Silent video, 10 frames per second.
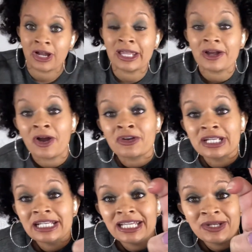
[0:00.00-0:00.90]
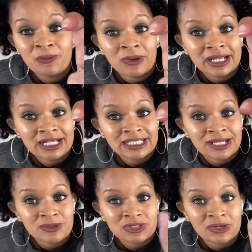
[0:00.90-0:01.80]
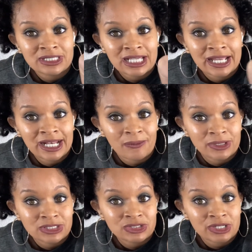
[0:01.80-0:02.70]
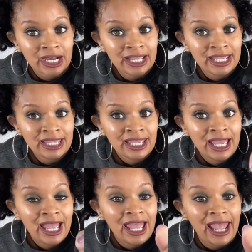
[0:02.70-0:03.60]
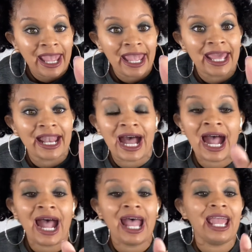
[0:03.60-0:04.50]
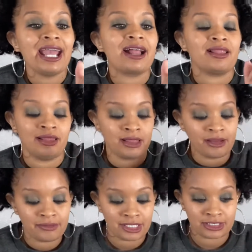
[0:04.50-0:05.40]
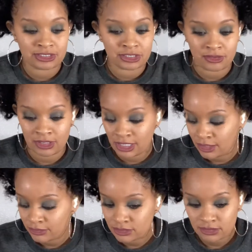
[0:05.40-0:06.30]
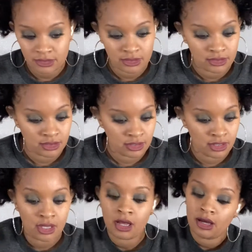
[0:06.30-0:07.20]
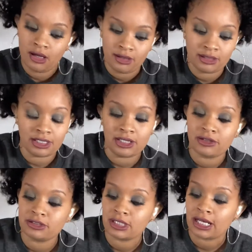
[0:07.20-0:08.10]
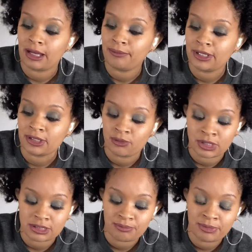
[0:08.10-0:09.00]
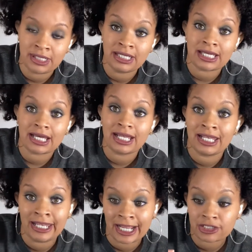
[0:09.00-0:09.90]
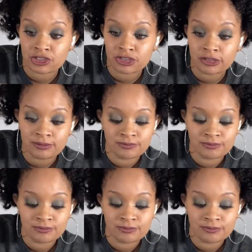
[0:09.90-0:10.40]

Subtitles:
I already did one because I was so excited and I wanted to try it, and I love it. So the colors that I picked was pink nectar,